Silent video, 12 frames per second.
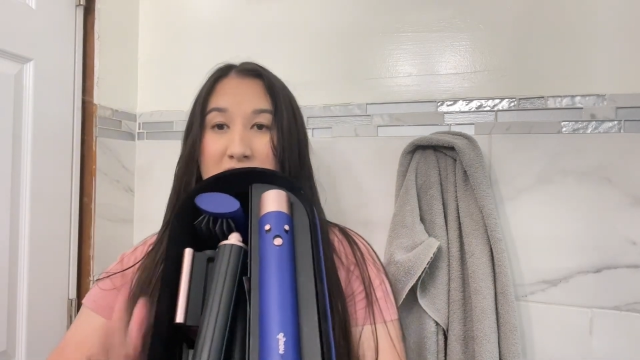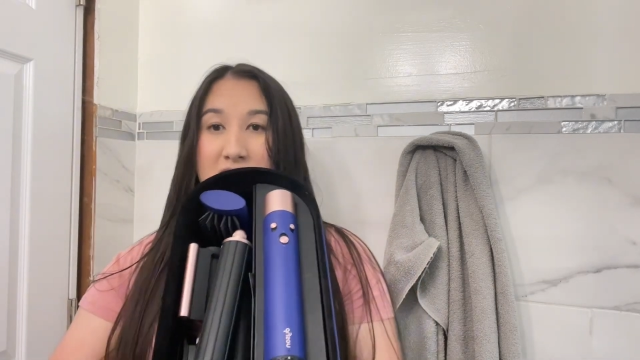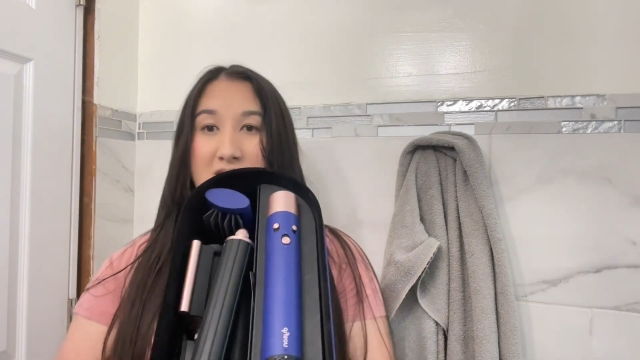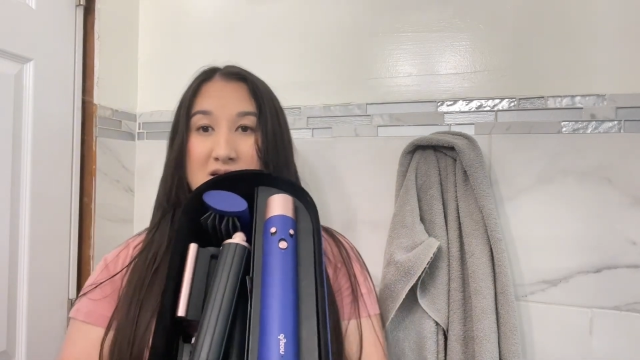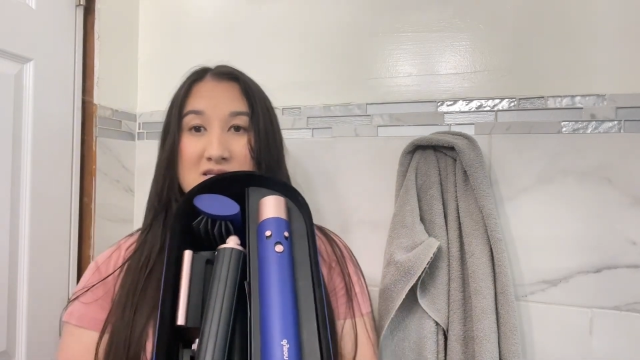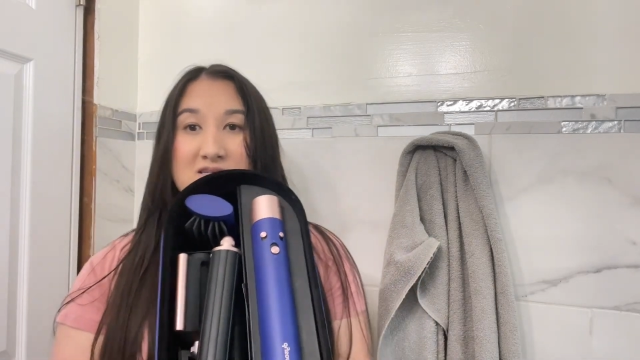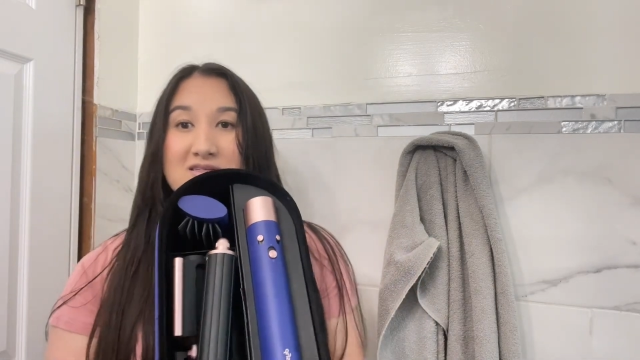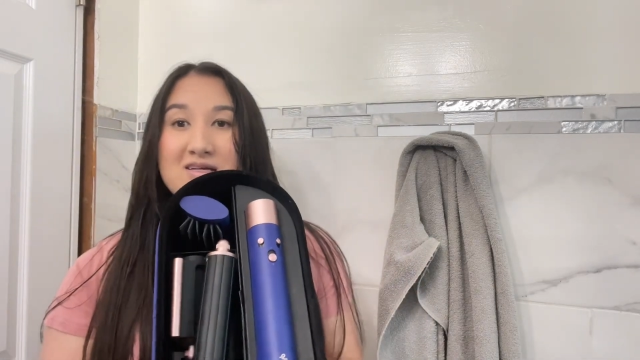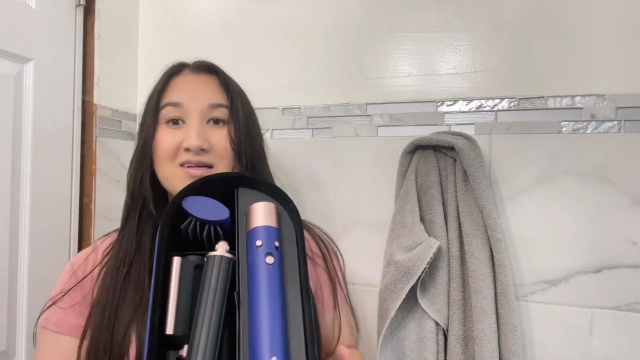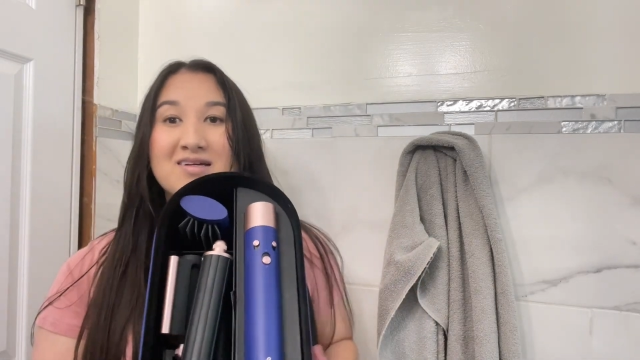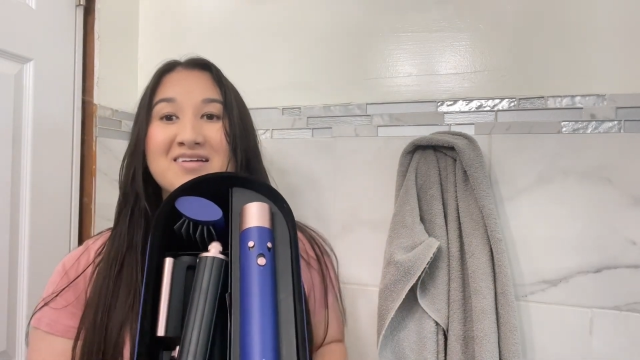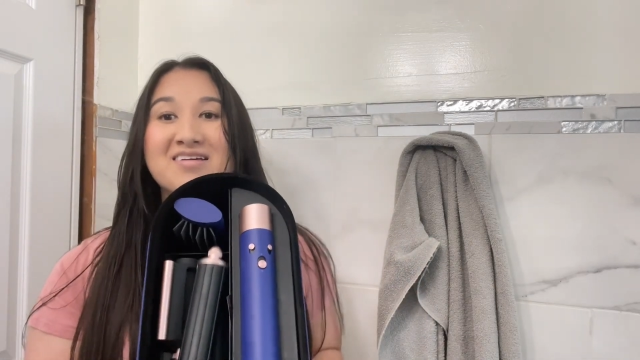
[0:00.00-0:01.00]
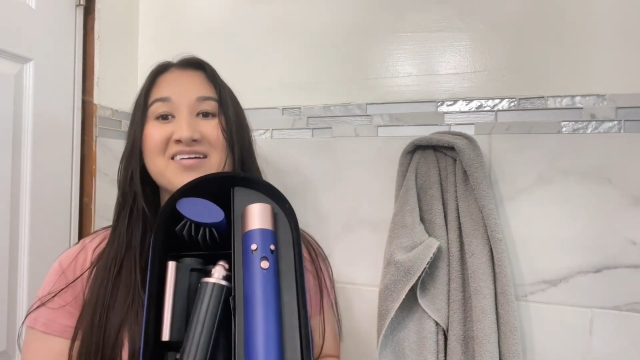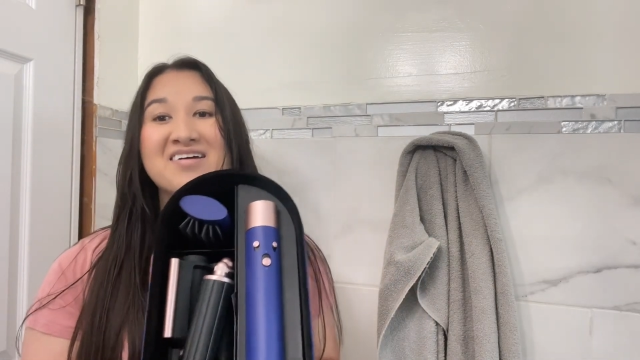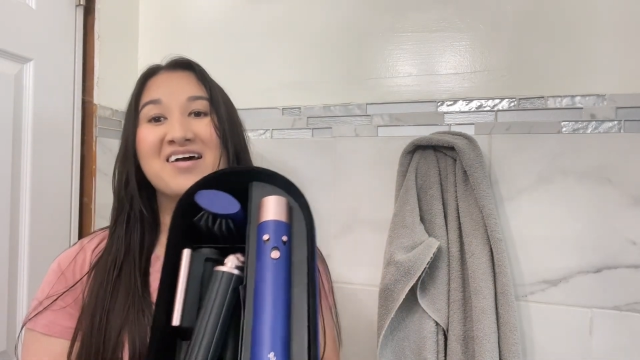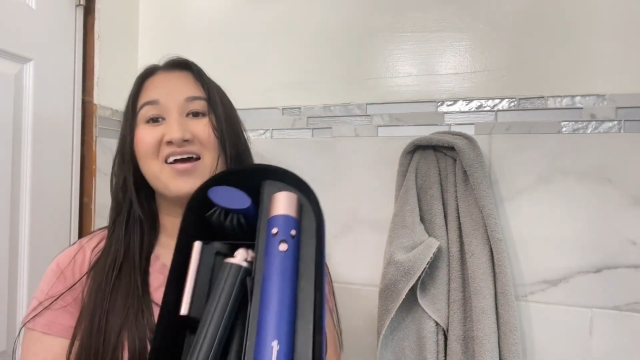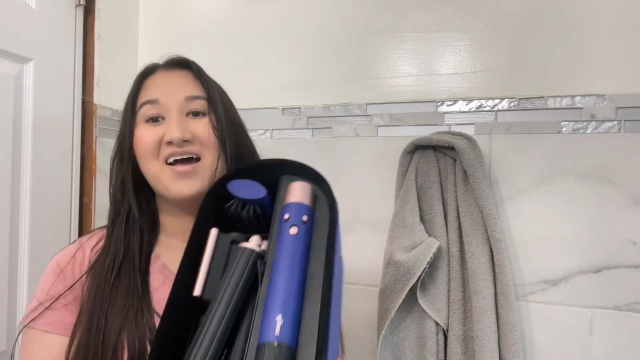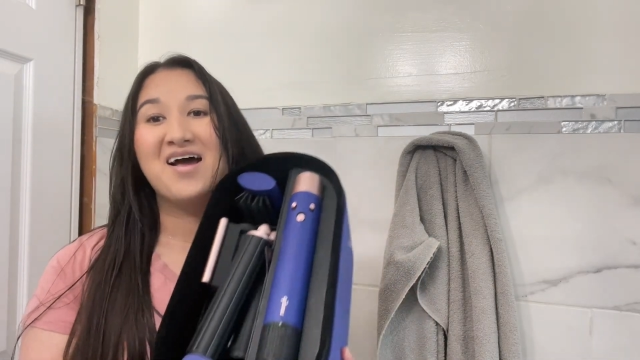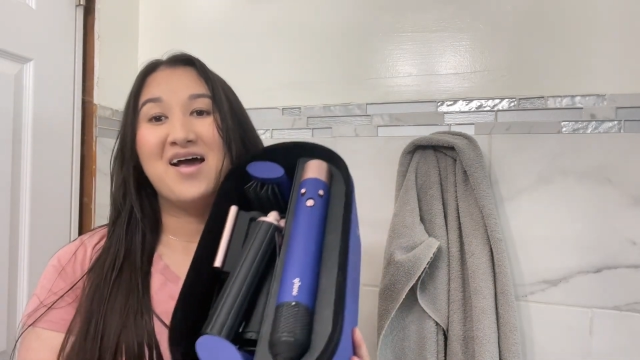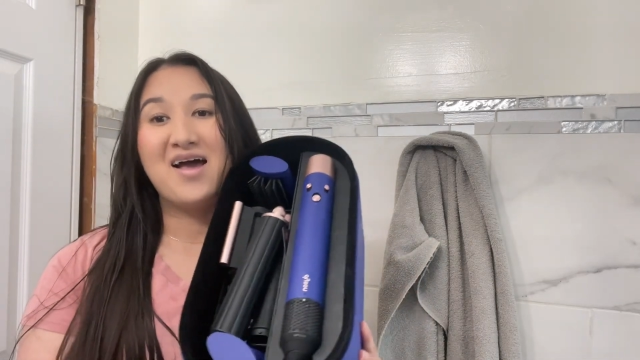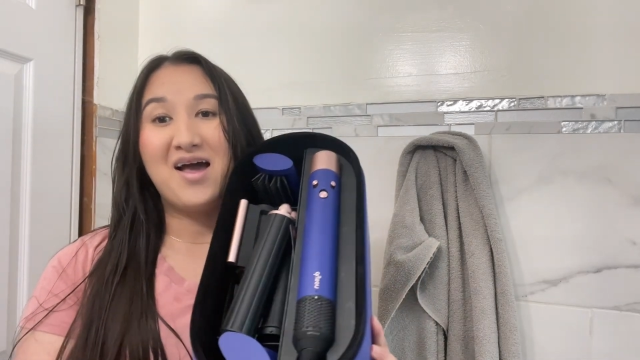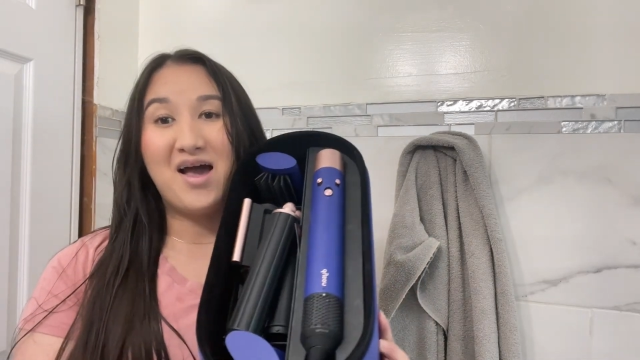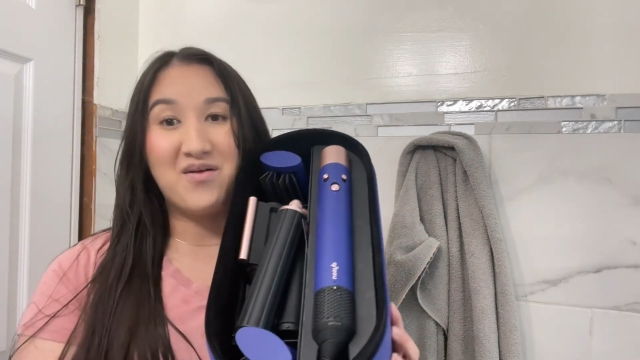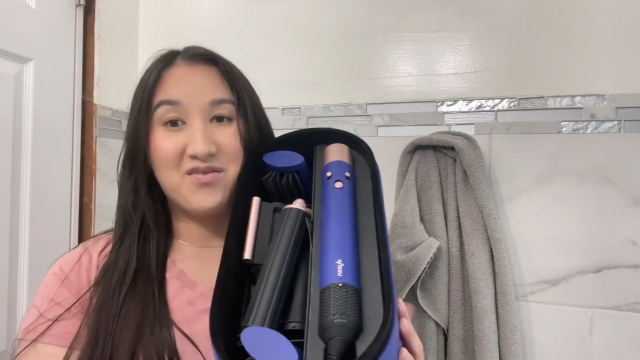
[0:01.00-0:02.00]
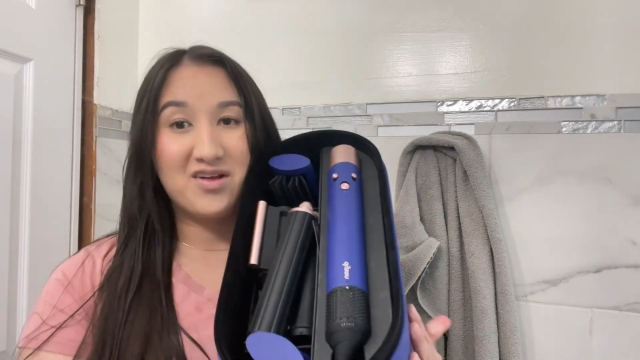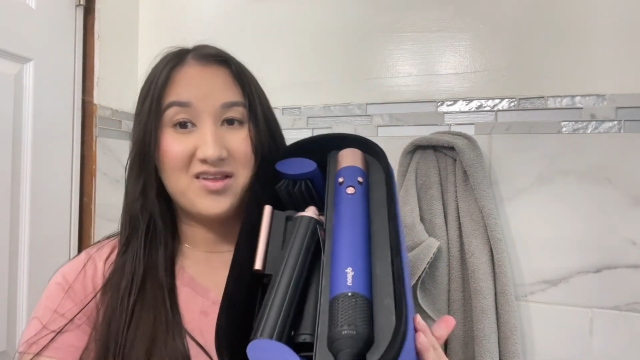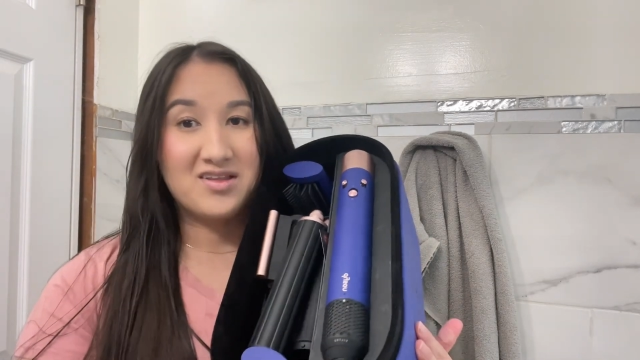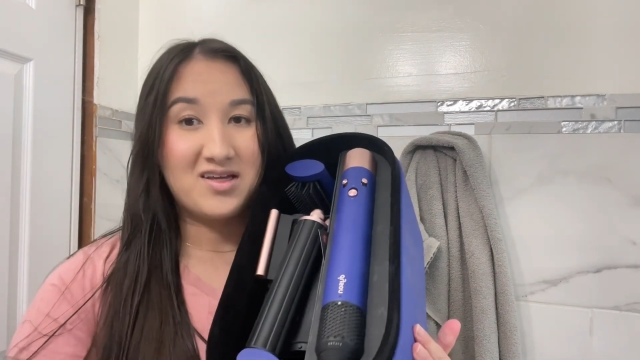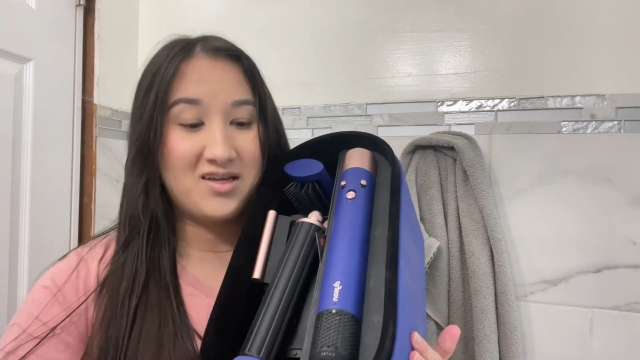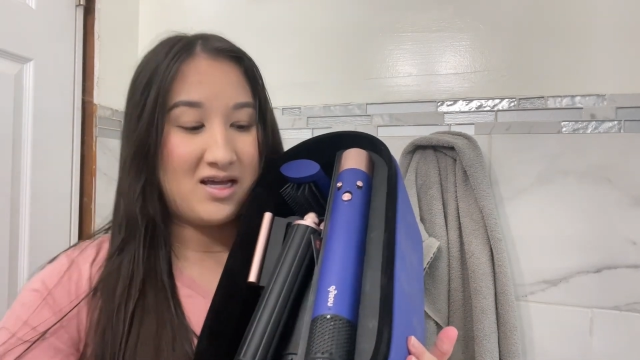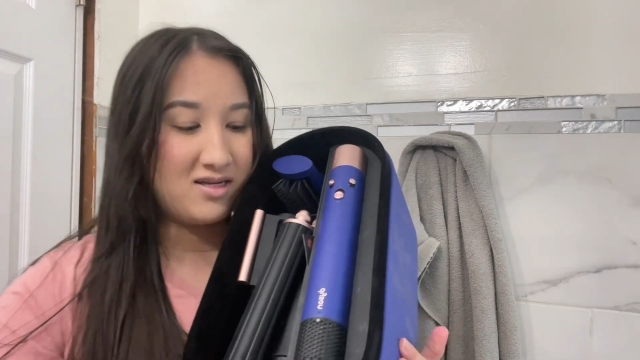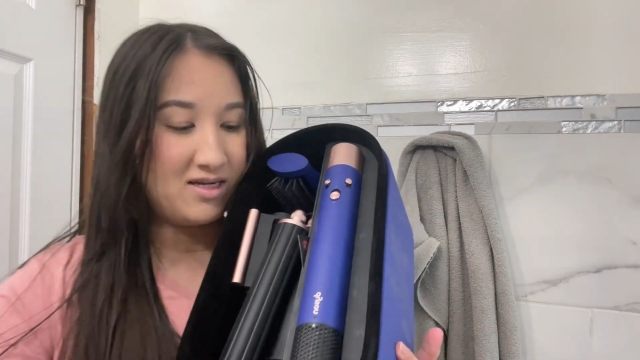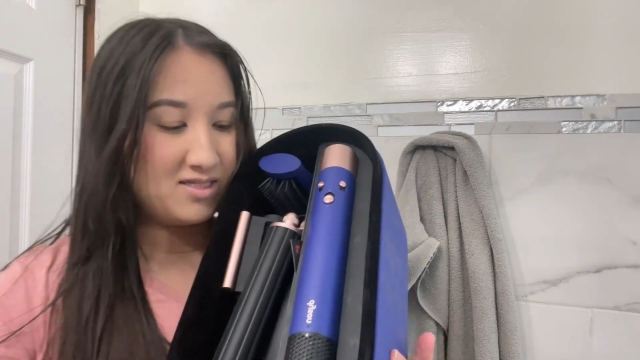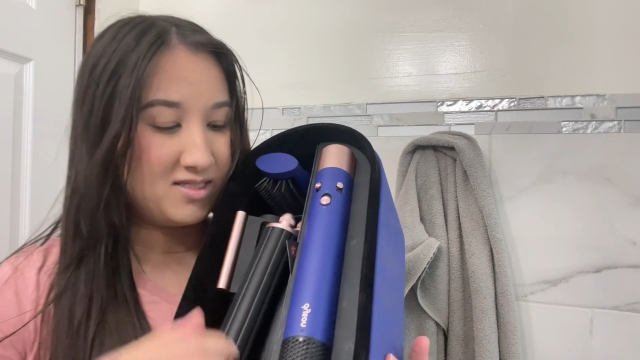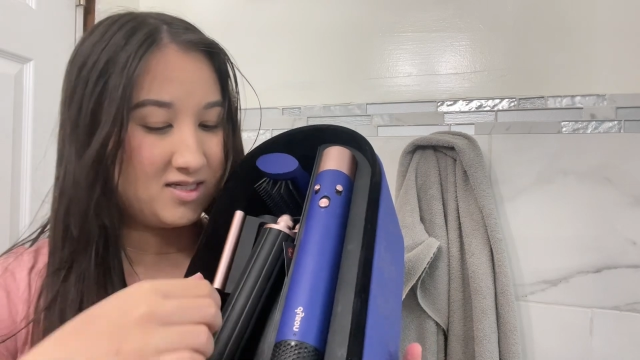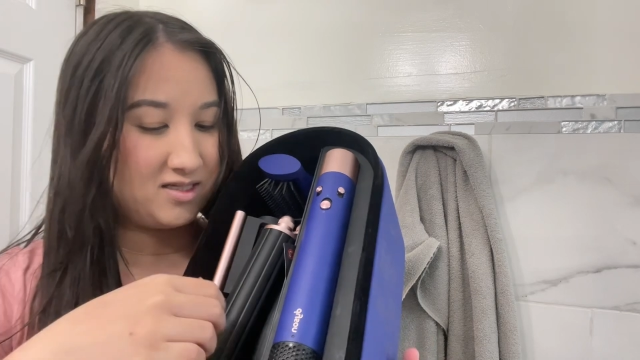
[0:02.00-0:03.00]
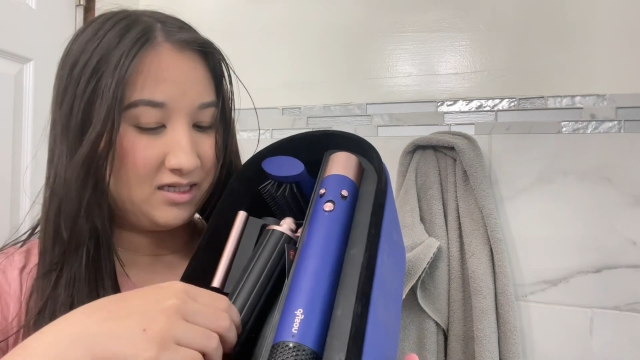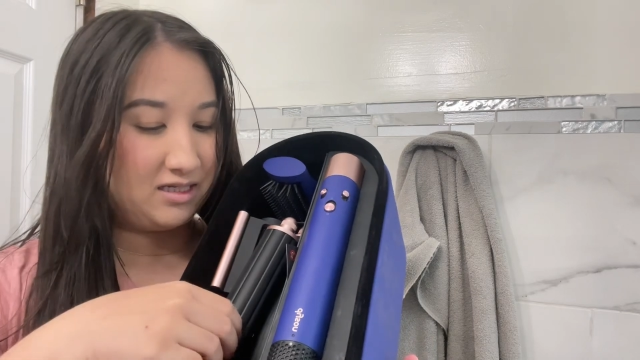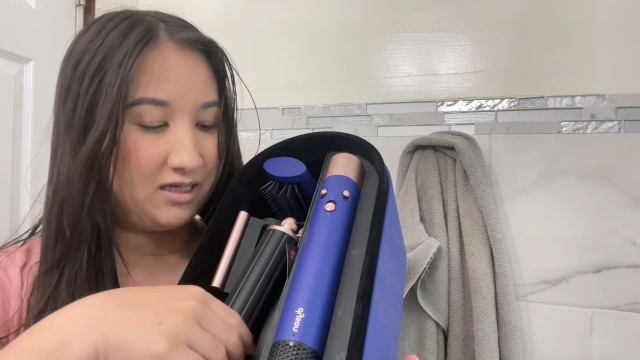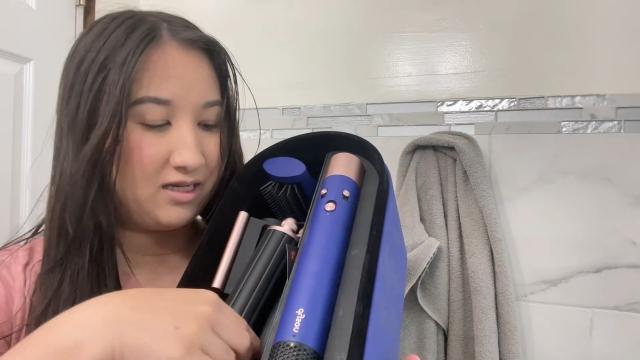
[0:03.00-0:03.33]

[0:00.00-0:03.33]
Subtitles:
This is everything that I necessarily need.